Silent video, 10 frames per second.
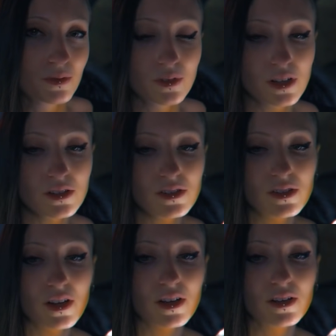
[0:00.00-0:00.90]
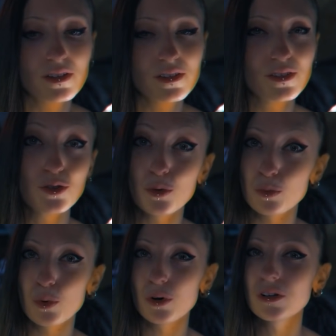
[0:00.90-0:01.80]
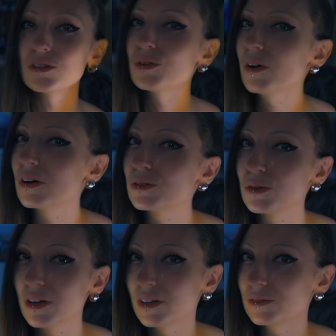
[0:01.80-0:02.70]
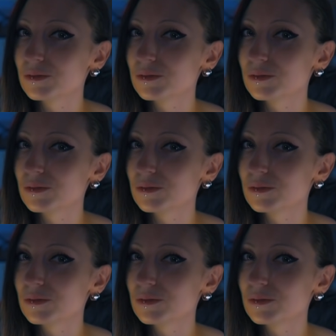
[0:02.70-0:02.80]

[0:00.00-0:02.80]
let's say you're bored and you're hungry,